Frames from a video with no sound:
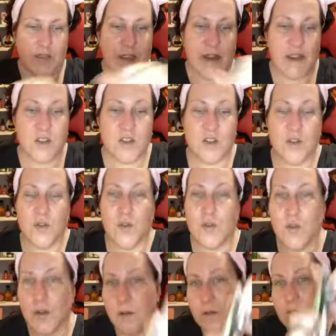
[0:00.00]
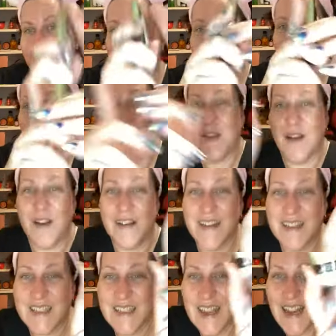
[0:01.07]
And I do, to be
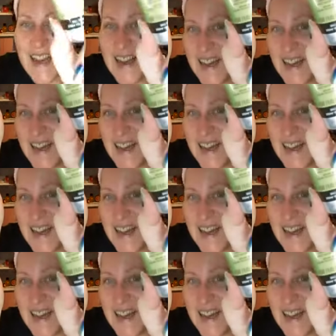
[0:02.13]
honest,